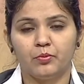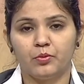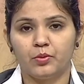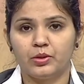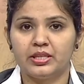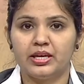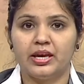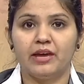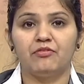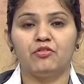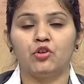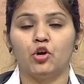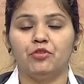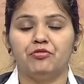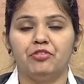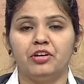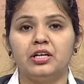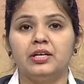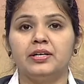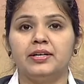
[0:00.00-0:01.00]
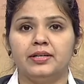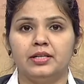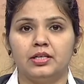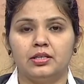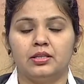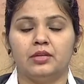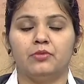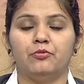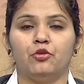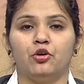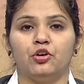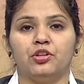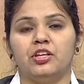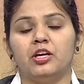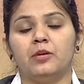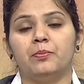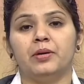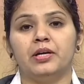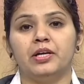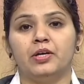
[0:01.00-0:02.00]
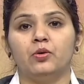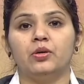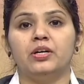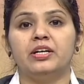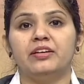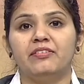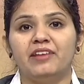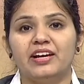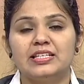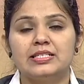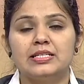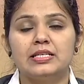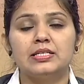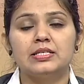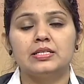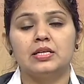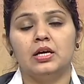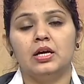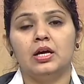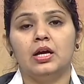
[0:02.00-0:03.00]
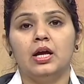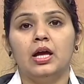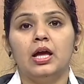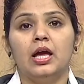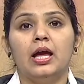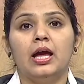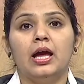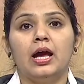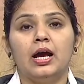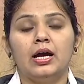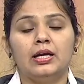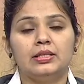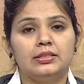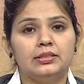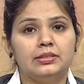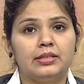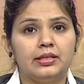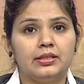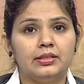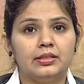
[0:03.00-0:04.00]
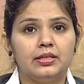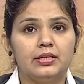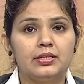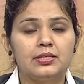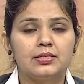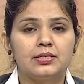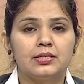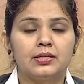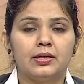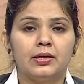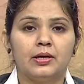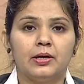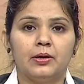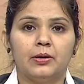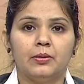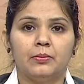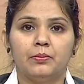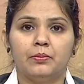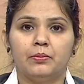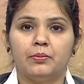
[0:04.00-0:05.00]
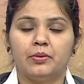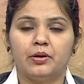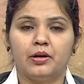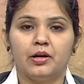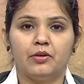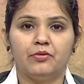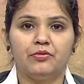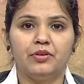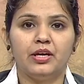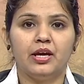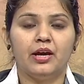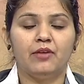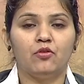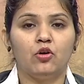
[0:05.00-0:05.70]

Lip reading: they have configured it for their particular devices. Other than this, we have